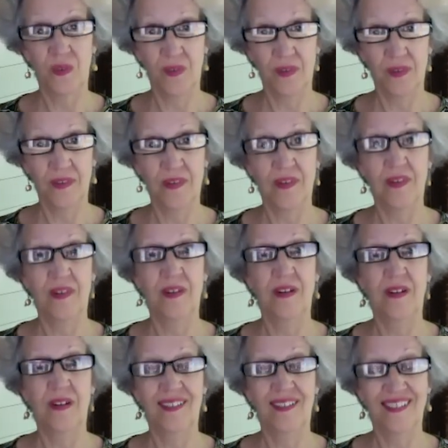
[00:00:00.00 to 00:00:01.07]

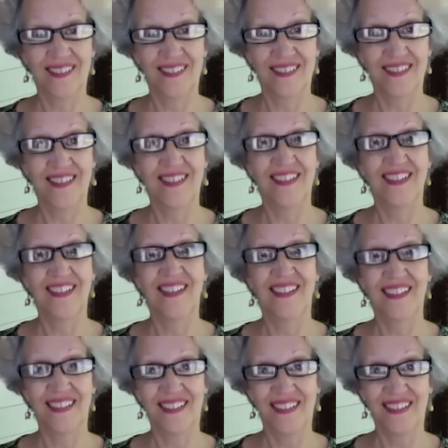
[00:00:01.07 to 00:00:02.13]

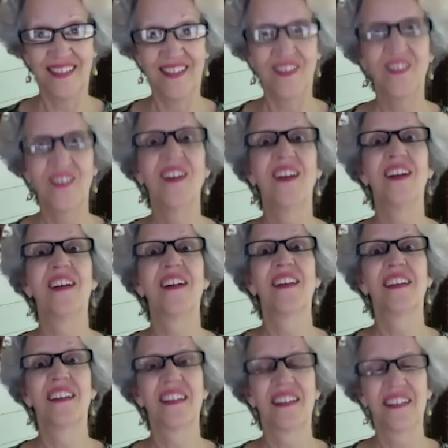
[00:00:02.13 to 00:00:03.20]

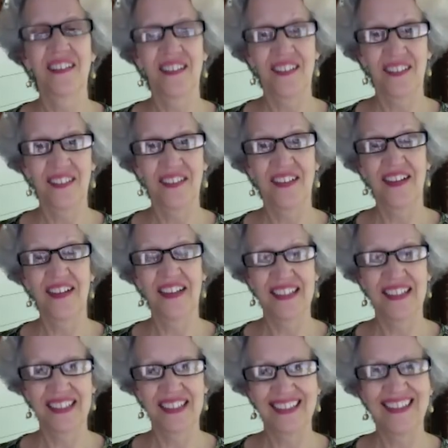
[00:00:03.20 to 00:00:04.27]

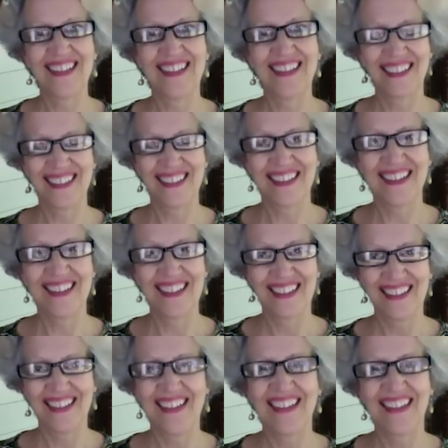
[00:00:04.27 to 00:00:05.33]

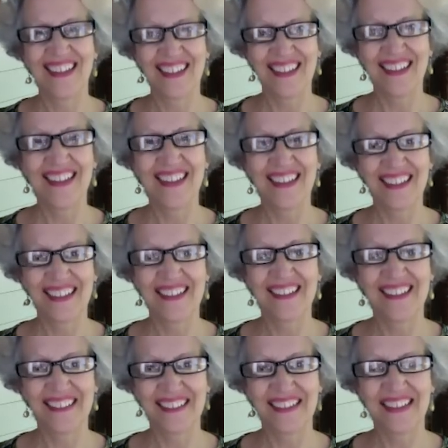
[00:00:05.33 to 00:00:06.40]

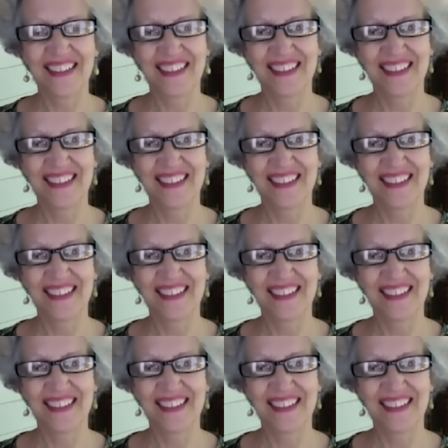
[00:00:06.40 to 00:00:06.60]
(silent)